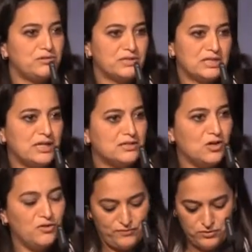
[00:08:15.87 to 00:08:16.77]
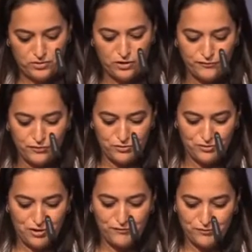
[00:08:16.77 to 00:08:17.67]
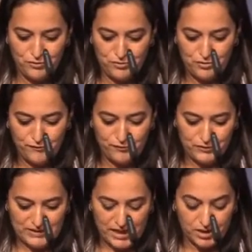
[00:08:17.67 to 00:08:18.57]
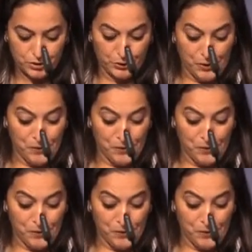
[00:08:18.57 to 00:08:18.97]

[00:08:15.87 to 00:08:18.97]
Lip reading: the size of the sector.